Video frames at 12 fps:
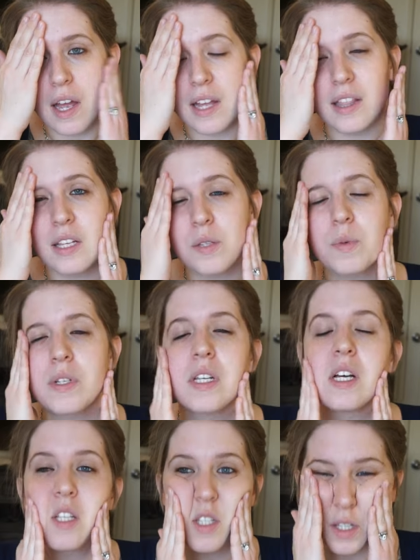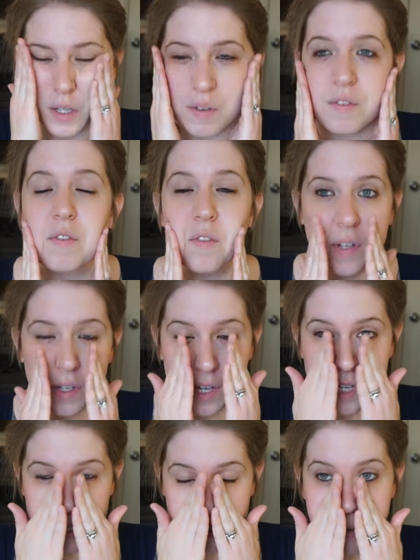And this one does feel
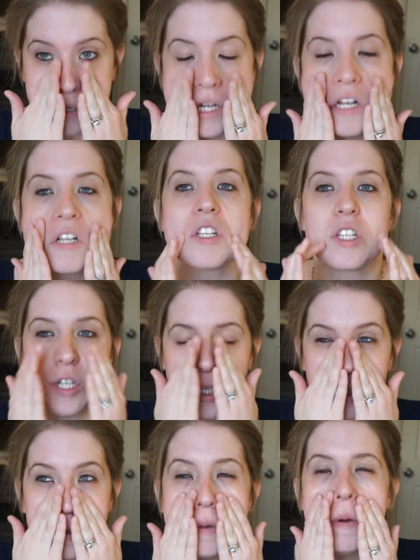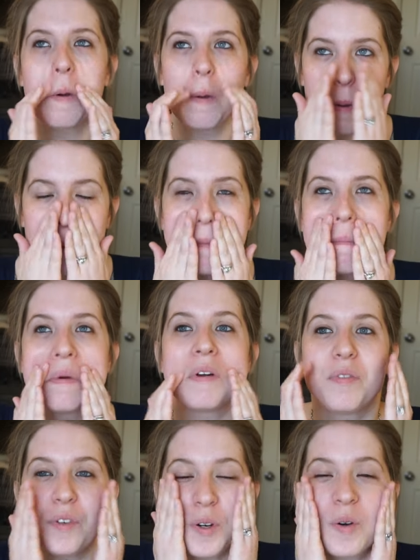and smell nice too. But
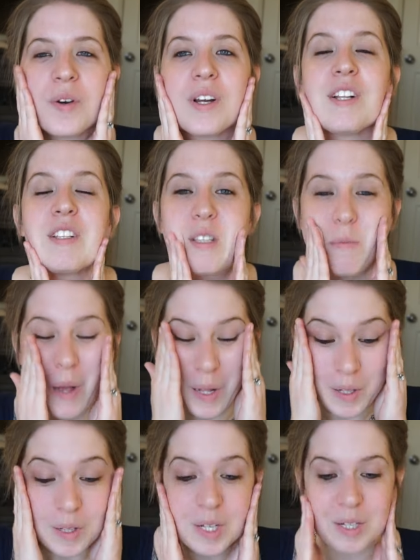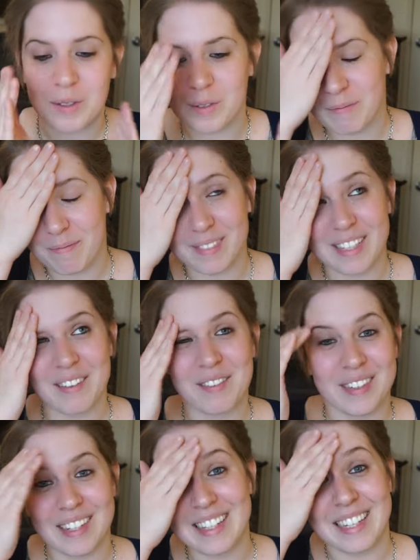if we're going on smell alone,
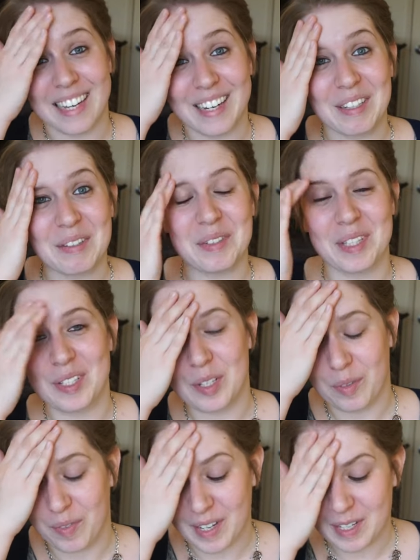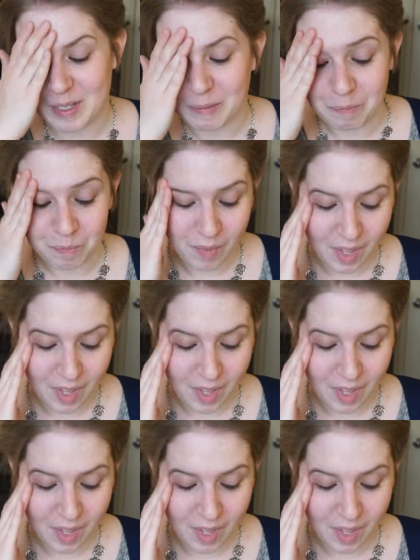definitely gotta go with the Too Faced.